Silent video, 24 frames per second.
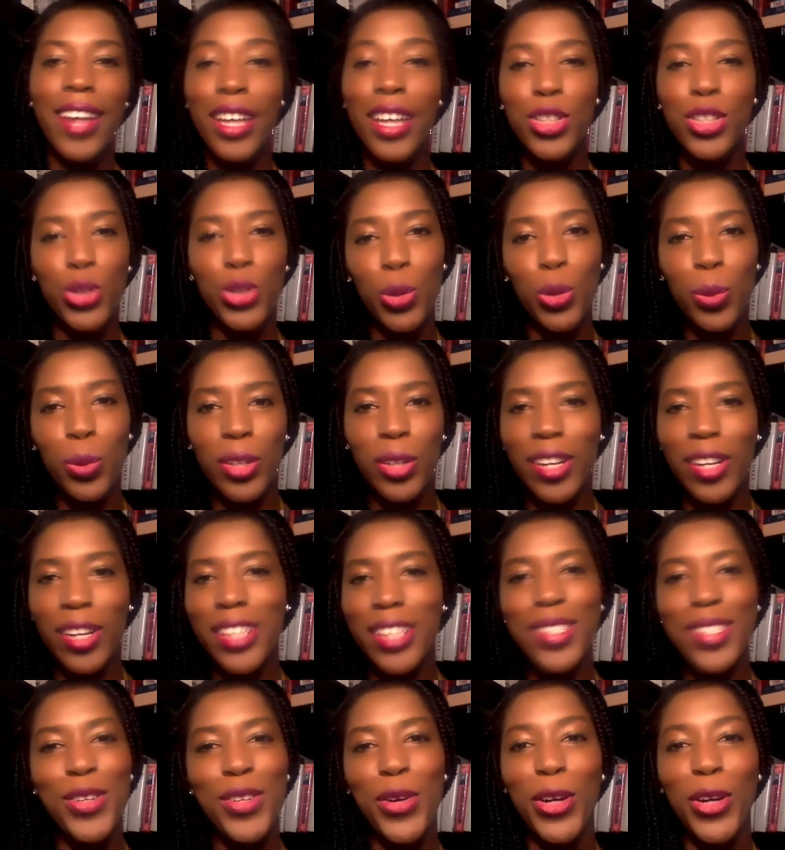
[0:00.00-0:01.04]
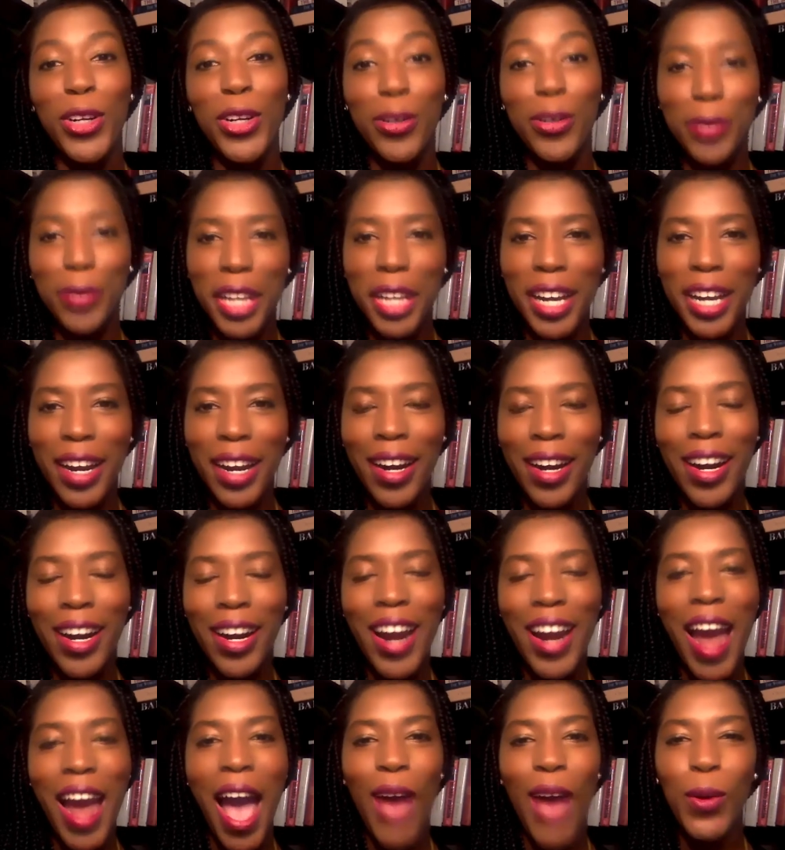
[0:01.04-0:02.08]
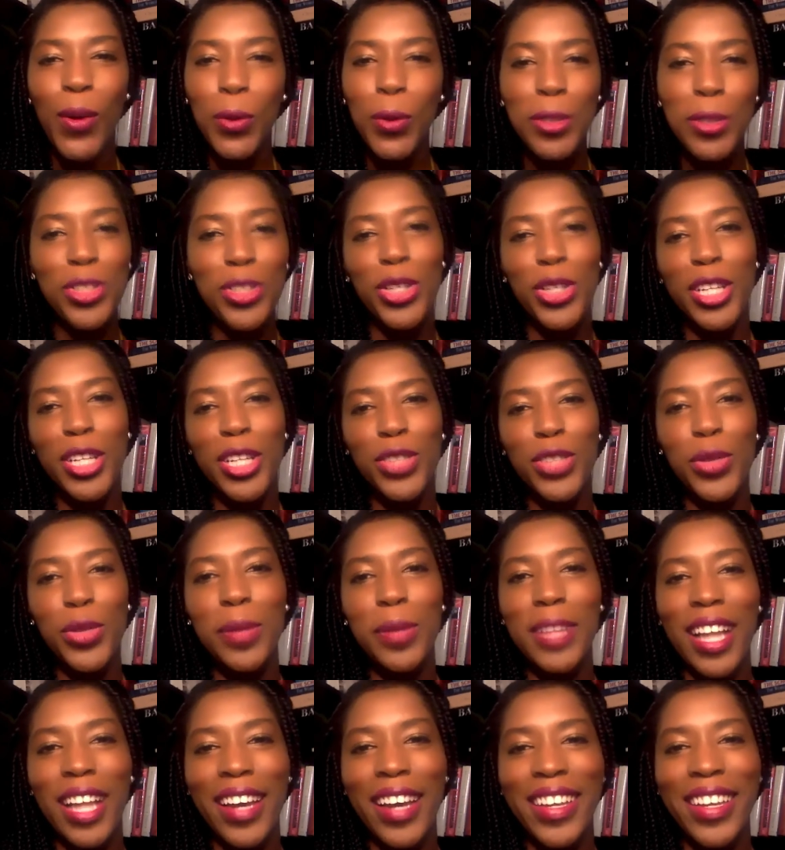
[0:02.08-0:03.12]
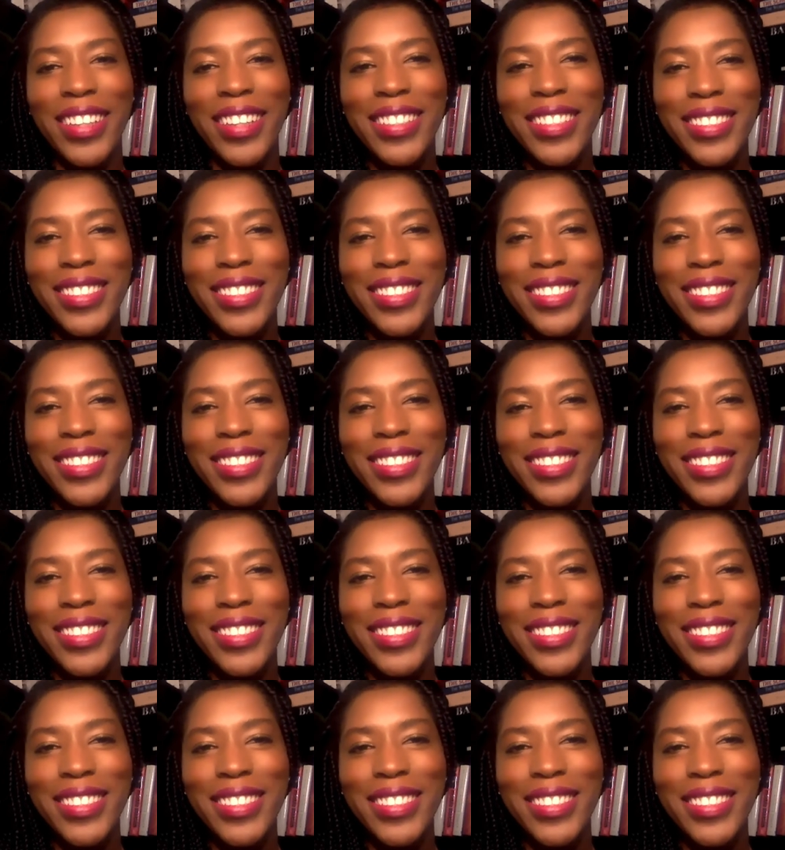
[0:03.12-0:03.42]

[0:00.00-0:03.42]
as you progress in your career, who is your dream client?